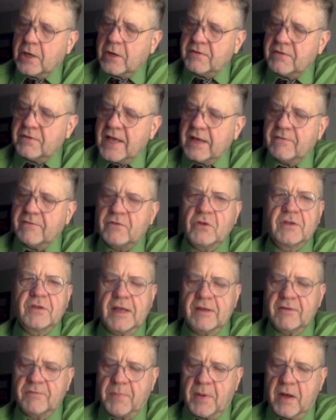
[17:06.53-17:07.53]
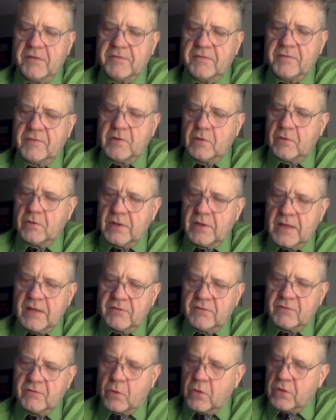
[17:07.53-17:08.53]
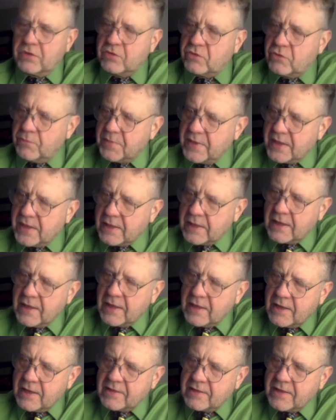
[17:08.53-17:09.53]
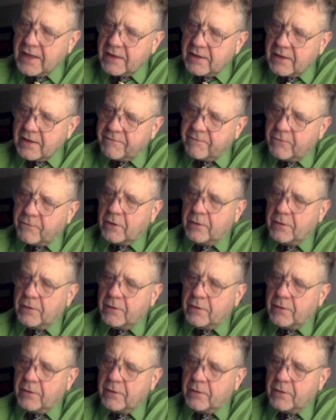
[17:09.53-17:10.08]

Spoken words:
Negative 2 times positive 2 is going to be negative 4,